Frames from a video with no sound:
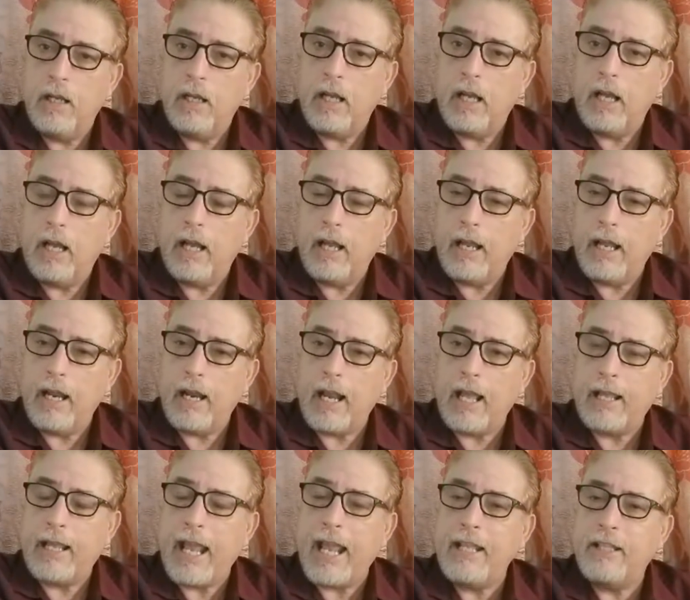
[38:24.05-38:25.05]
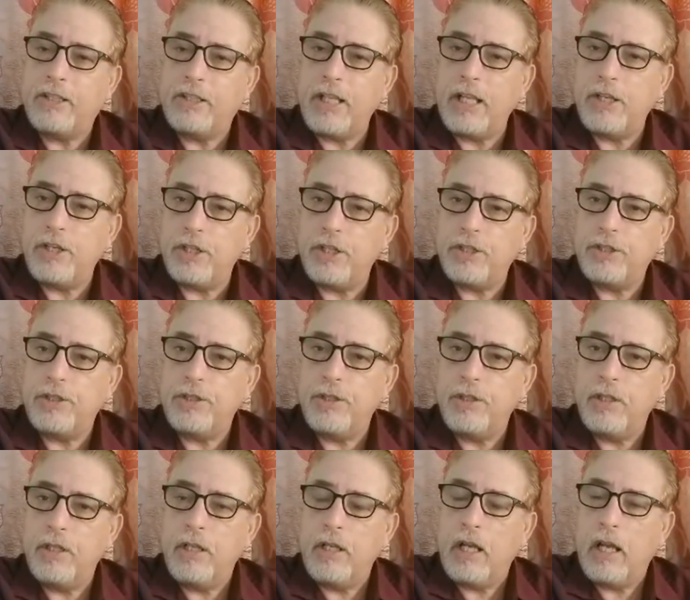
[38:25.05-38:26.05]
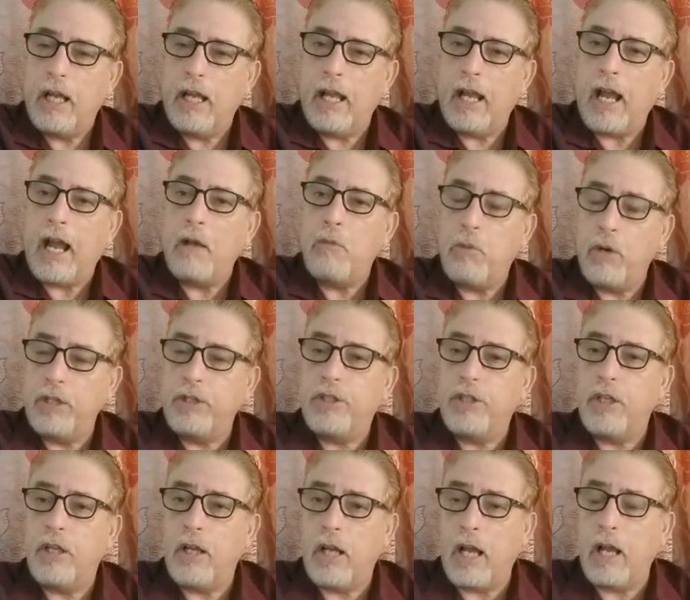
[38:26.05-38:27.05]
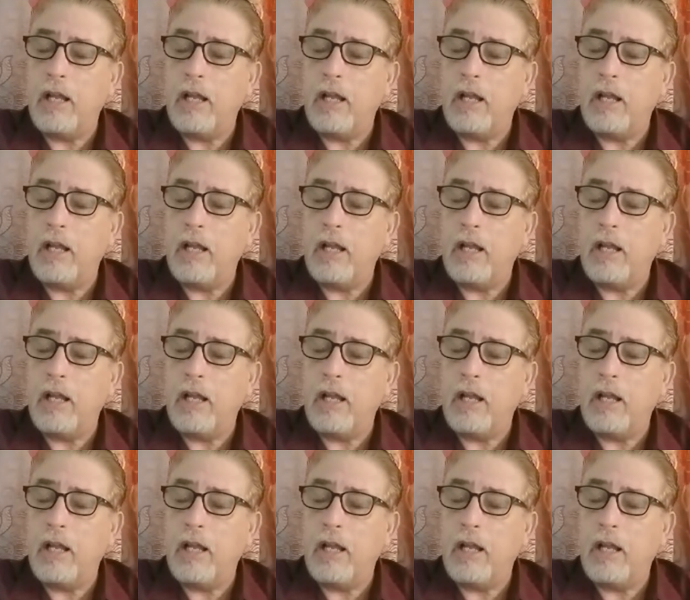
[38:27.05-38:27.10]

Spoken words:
I had like 8 stitches. And I went to,